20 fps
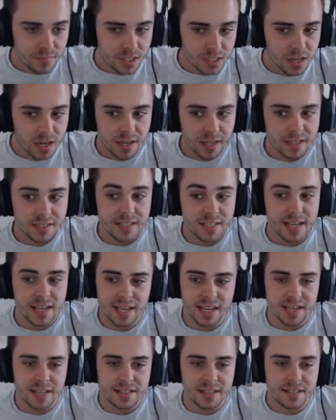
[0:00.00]
and it can take
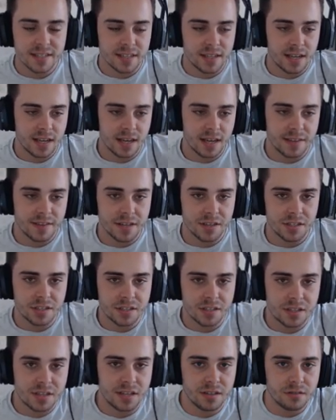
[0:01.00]
hits and then
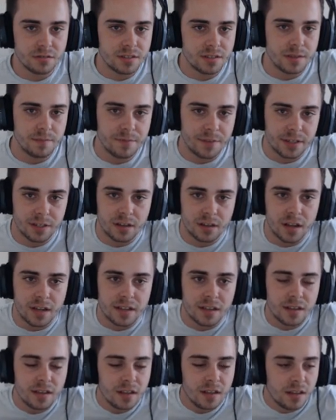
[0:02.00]
just kill something like
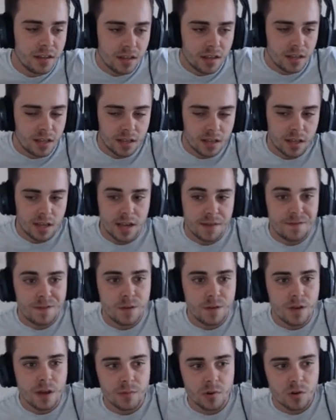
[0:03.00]
if
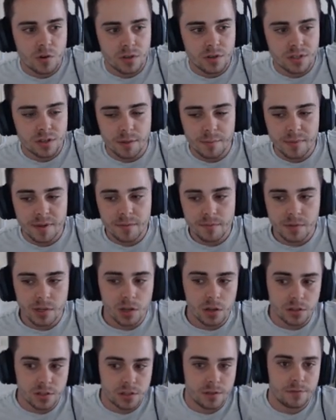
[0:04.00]
you come across it, I mean,
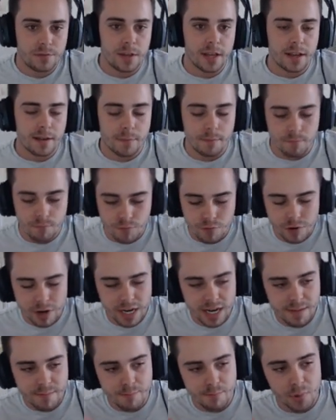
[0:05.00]
lots of like
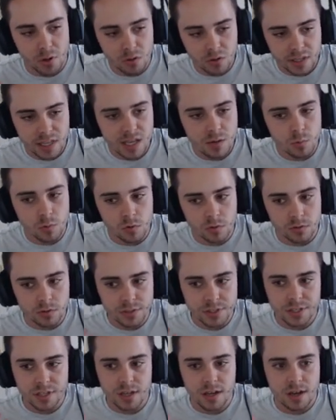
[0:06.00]
really bulky
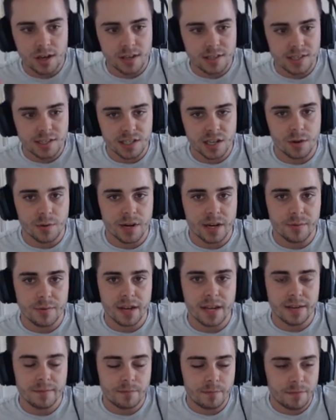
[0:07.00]
walls are slow
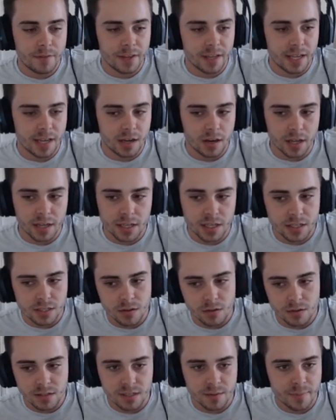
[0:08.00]
anyway. Thinking like your
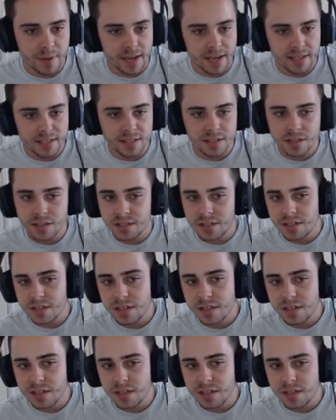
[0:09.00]
Toxapexes,